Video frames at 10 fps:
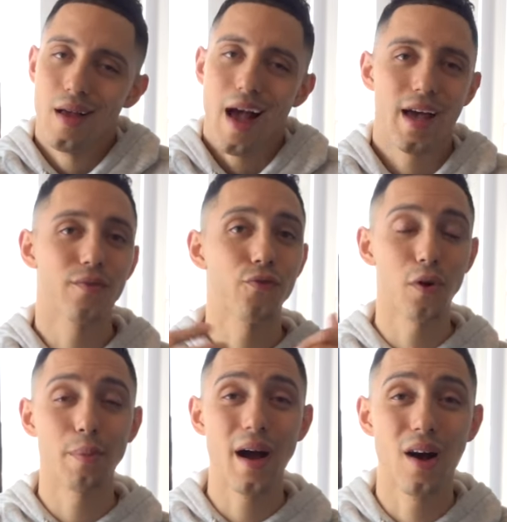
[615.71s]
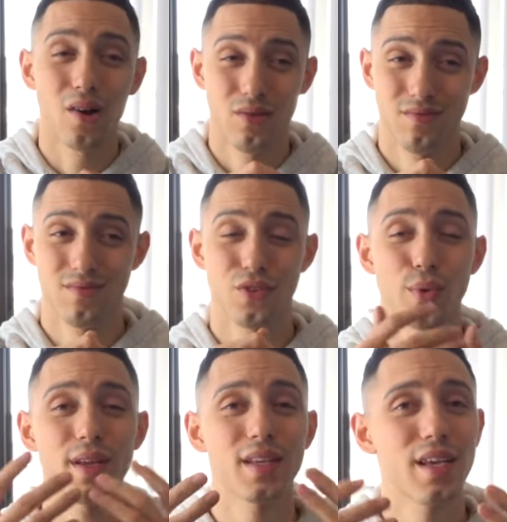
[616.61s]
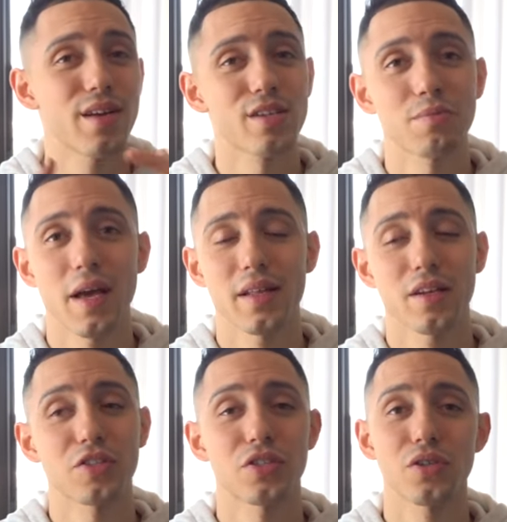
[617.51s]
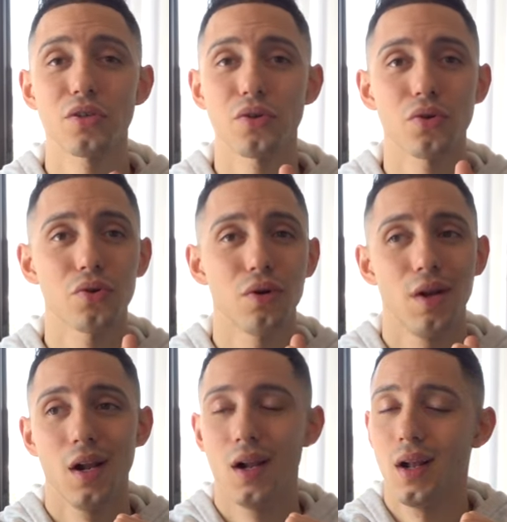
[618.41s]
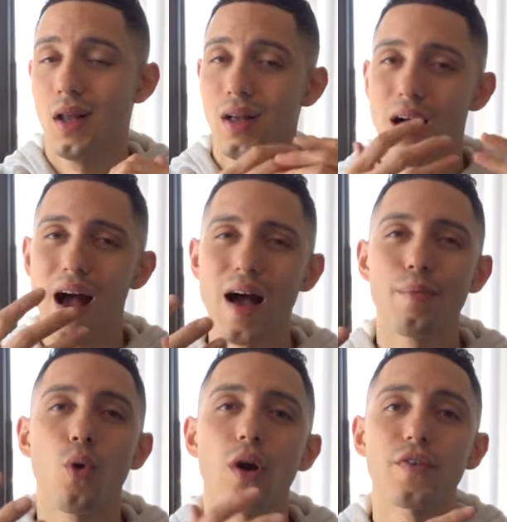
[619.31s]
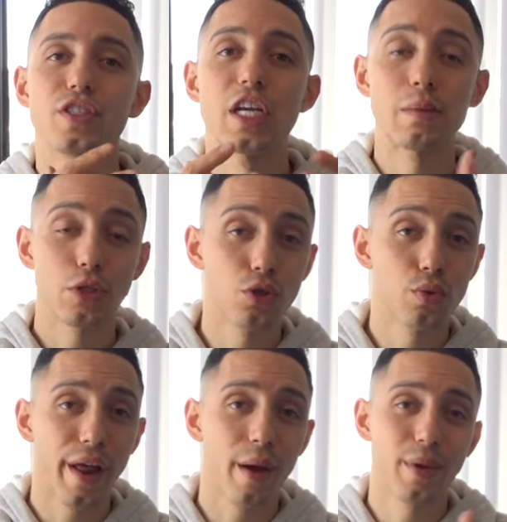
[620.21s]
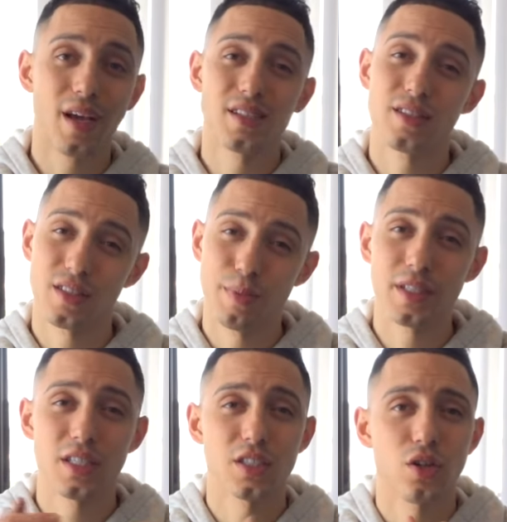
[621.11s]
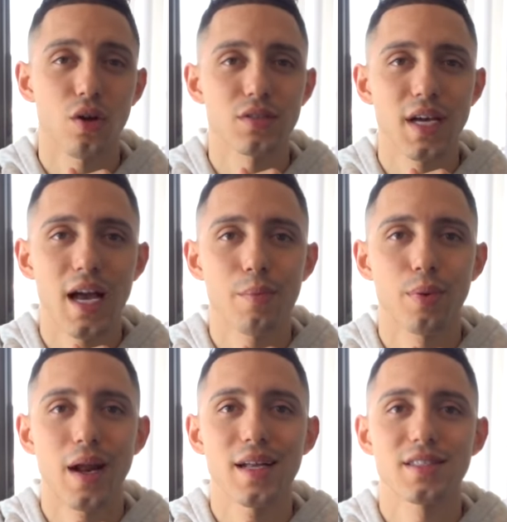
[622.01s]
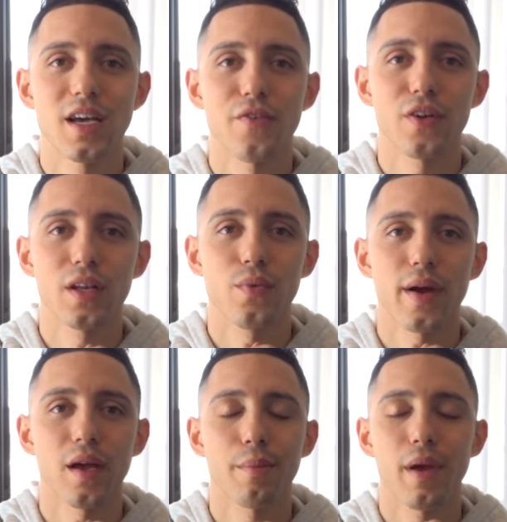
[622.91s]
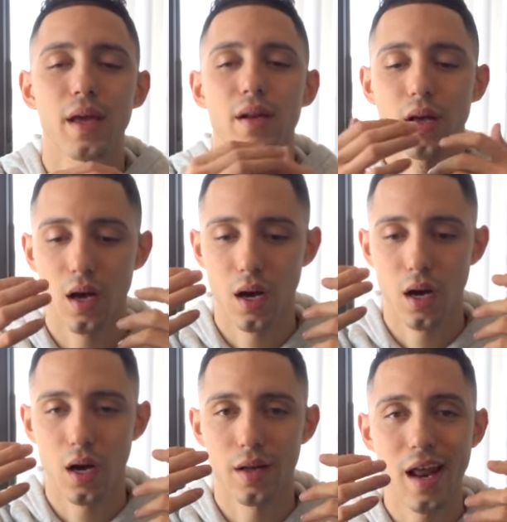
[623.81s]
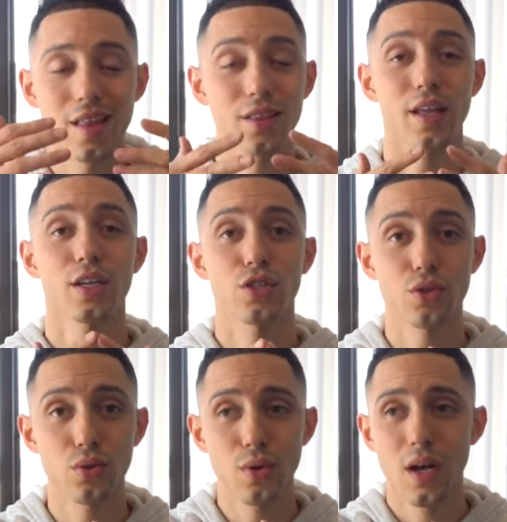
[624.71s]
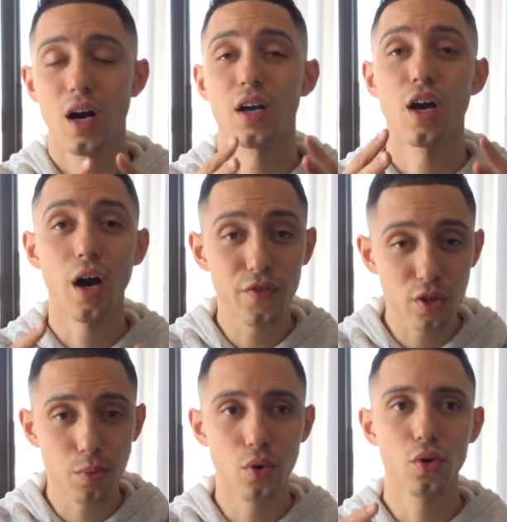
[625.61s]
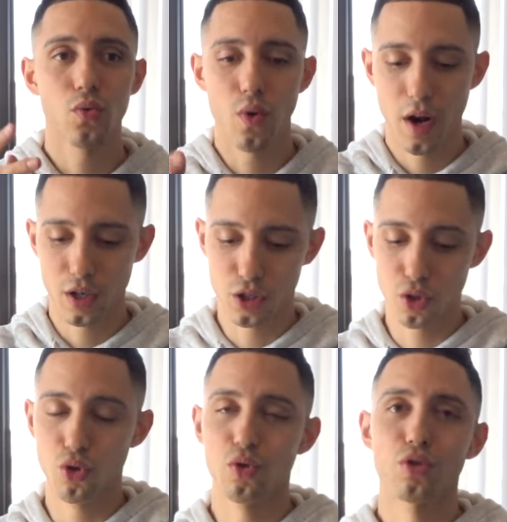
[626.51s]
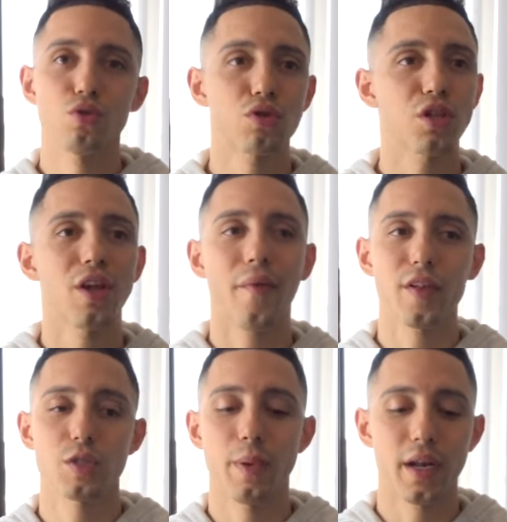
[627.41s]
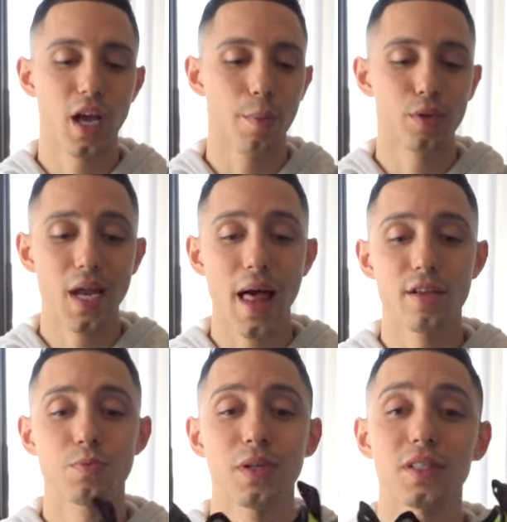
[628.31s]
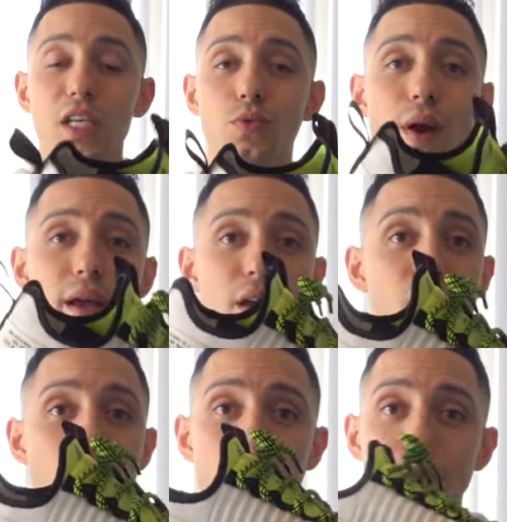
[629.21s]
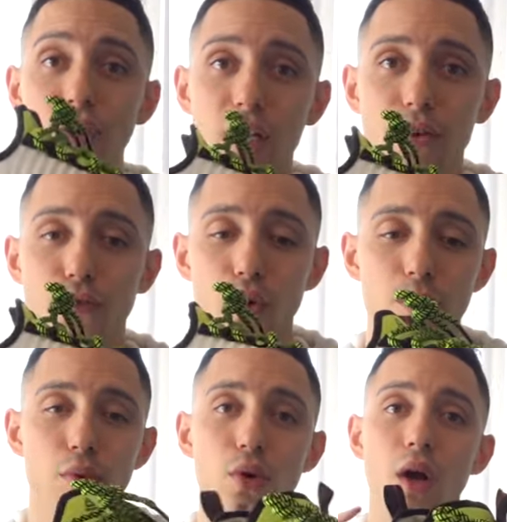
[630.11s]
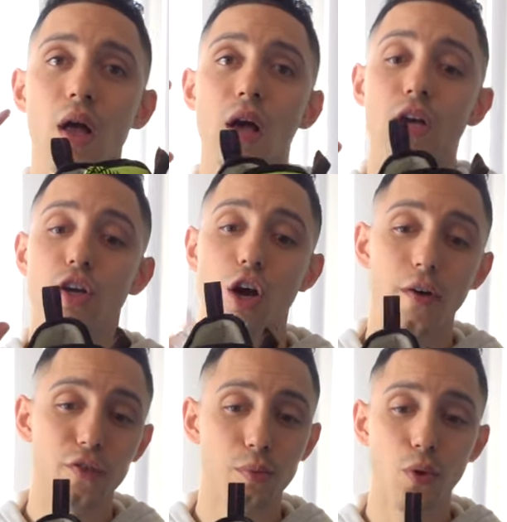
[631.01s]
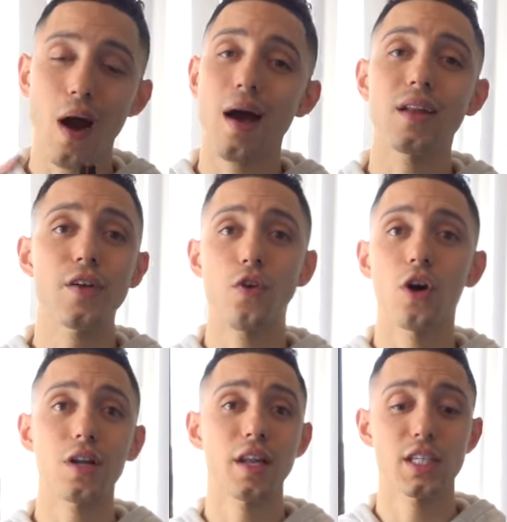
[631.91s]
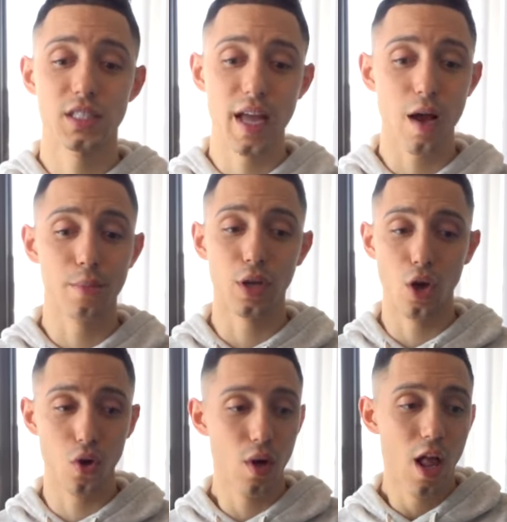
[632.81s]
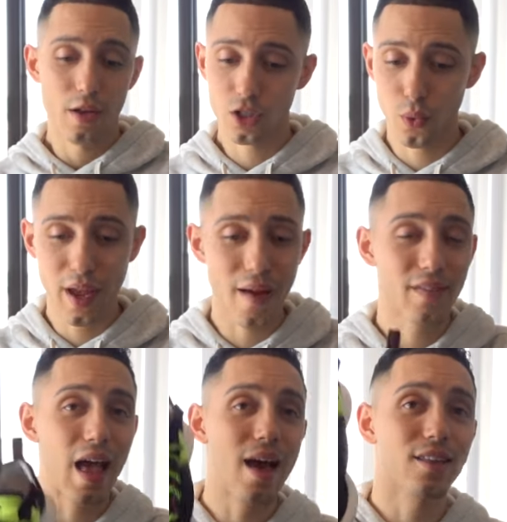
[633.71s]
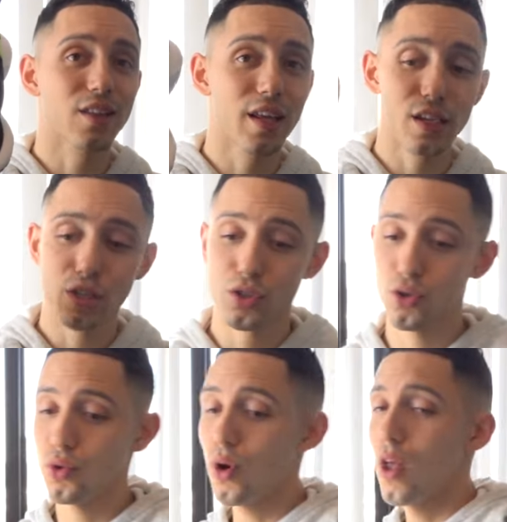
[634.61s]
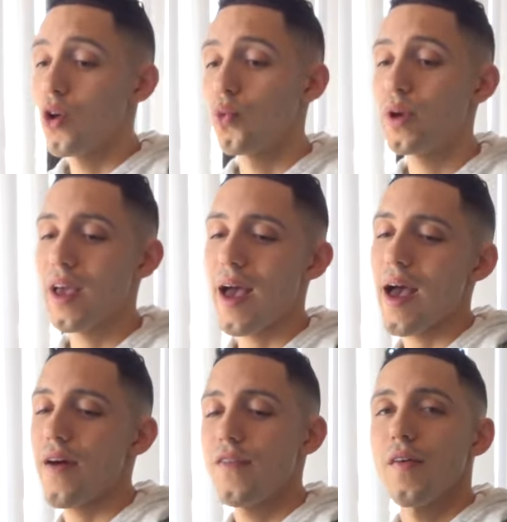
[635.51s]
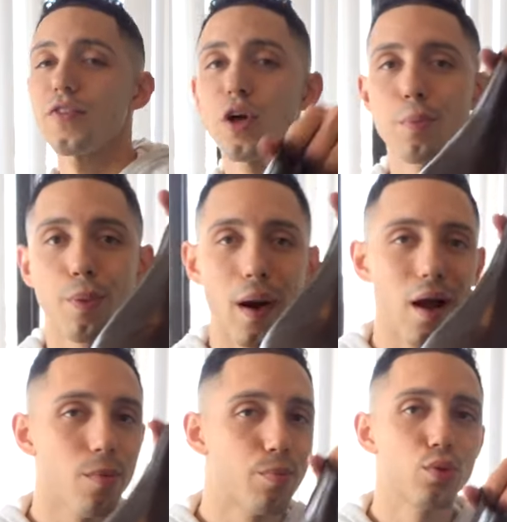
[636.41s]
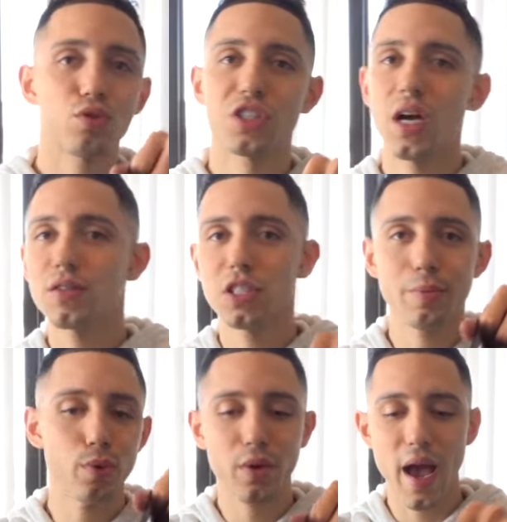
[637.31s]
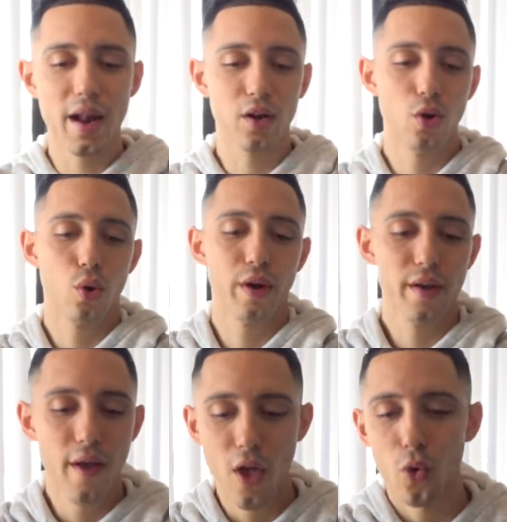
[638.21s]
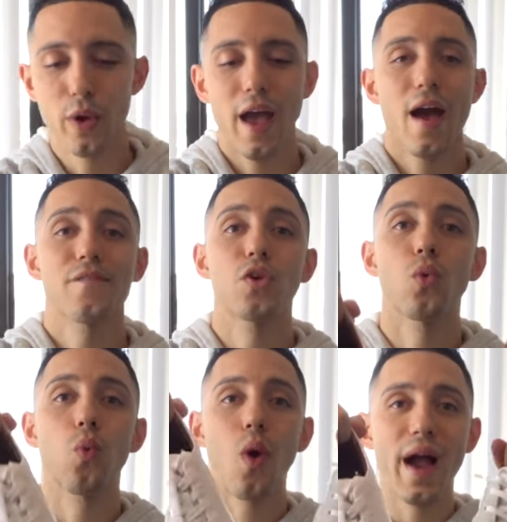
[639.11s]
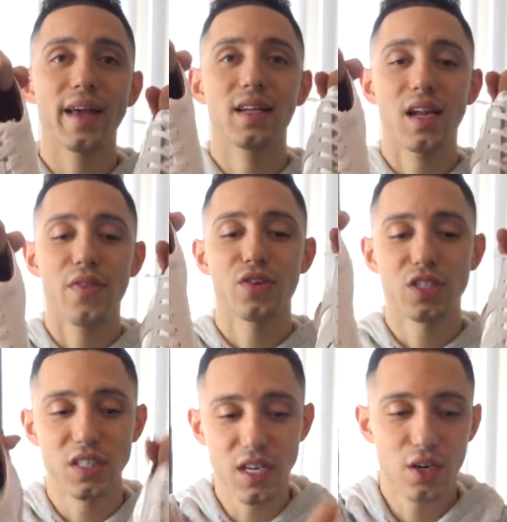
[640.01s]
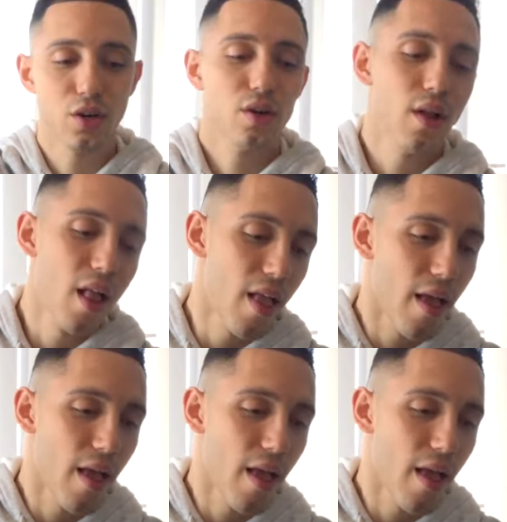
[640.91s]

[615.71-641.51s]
Had them for about three years, man. They're still uh, more of a gym shoe now because it's been such a long time, but I definitely recommend uh, an athletic shoe comfortable running shoe. Usually you have to spend a couple dollars, but these right here are really affordable, comfortable. I'll leave all the links down below. So we have the athletic shoe, we have the brown boot Chelsea boot category, we have the white leather sneaker,